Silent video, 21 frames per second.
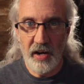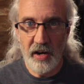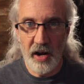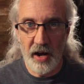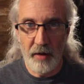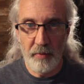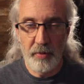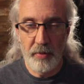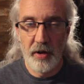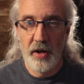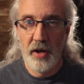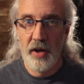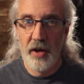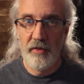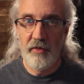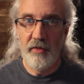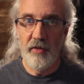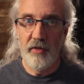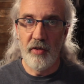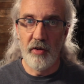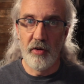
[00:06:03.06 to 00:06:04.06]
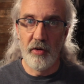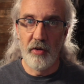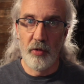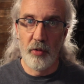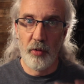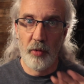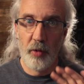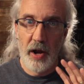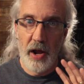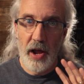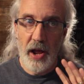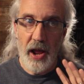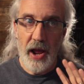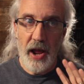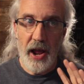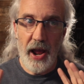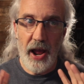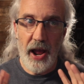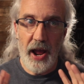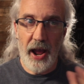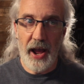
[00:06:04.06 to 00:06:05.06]
it up, to
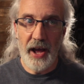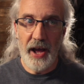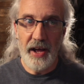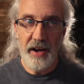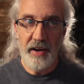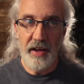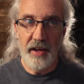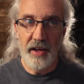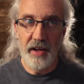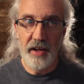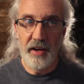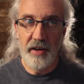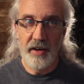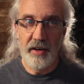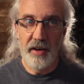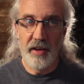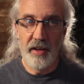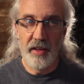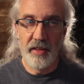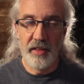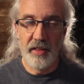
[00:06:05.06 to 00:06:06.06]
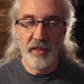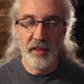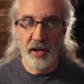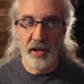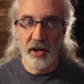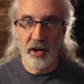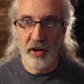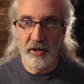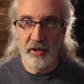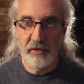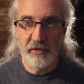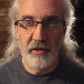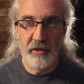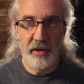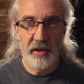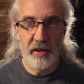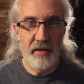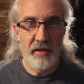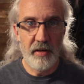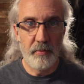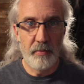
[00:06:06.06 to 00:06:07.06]
add in the
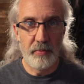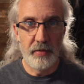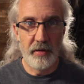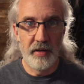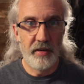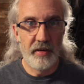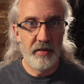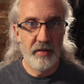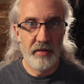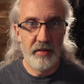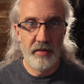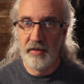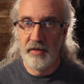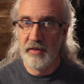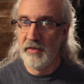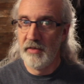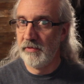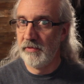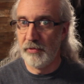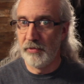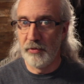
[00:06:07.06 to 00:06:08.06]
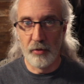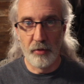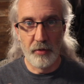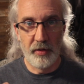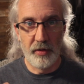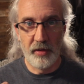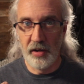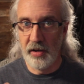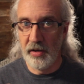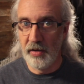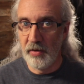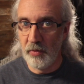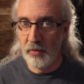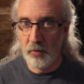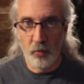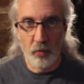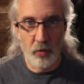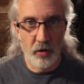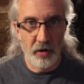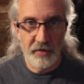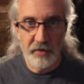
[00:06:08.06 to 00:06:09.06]
alternate template for the
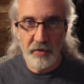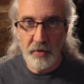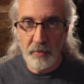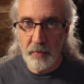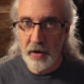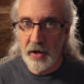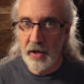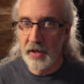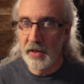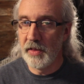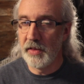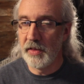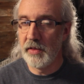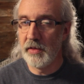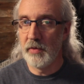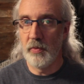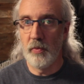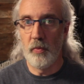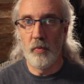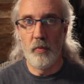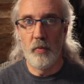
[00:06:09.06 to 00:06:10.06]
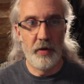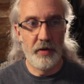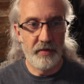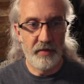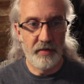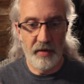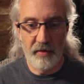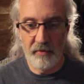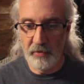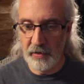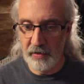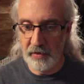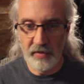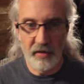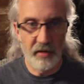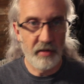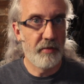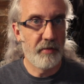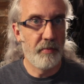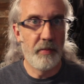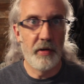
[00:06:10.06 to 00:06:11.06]
once a month, once every
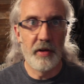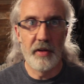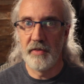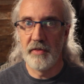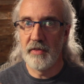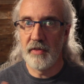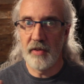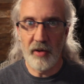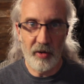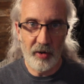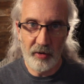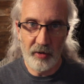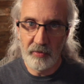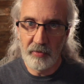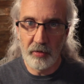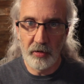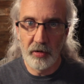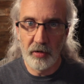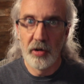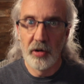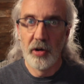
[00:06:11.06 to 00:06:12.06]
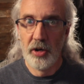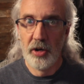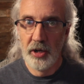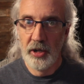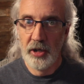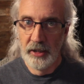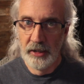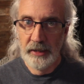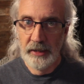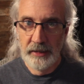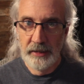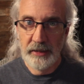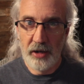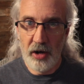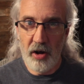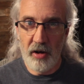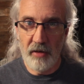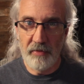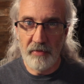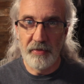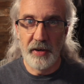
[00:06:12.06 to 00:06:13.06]
6 months, however
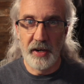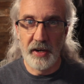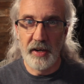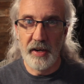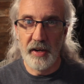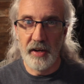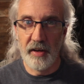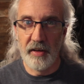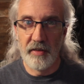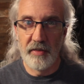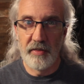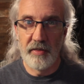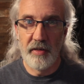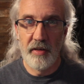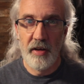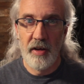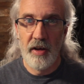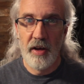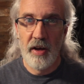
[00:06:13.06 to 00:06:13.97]
often it is,